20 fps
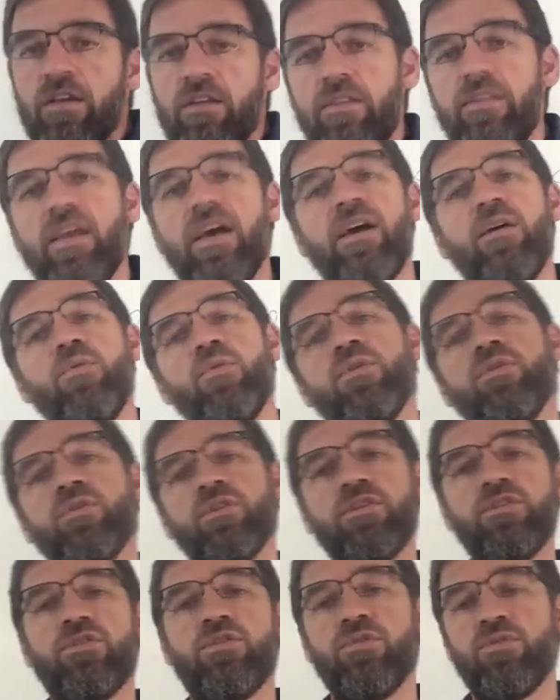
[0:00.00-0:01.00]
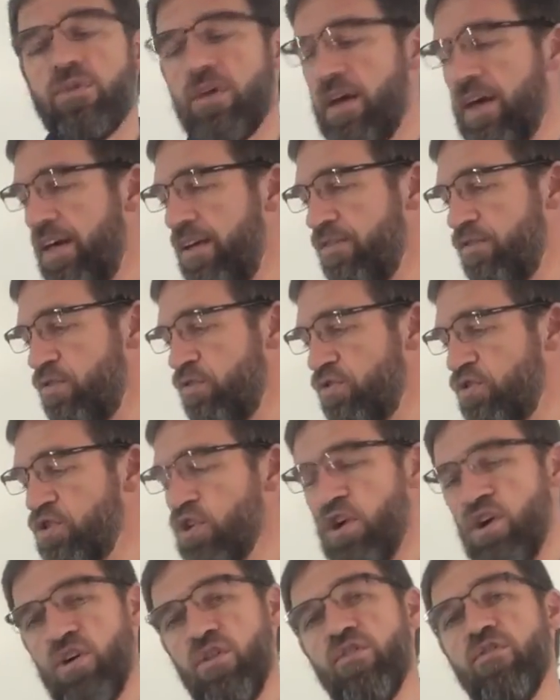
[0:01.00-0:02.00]
now we're going to have to
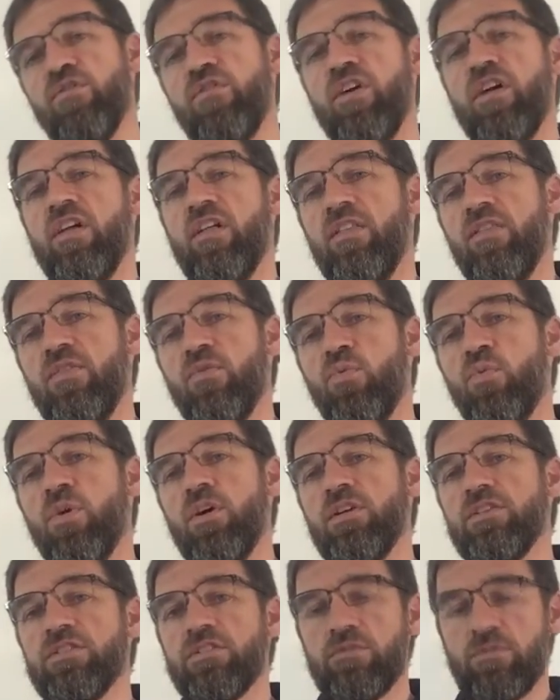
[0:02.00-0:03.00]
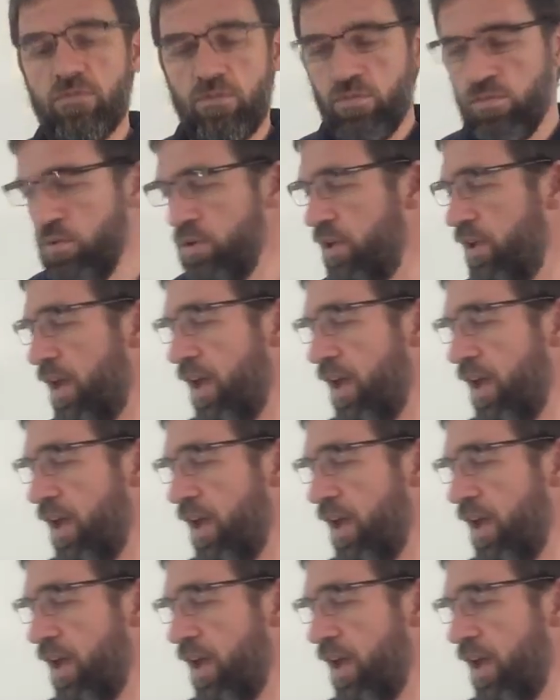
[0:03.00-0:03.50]
solve the ones we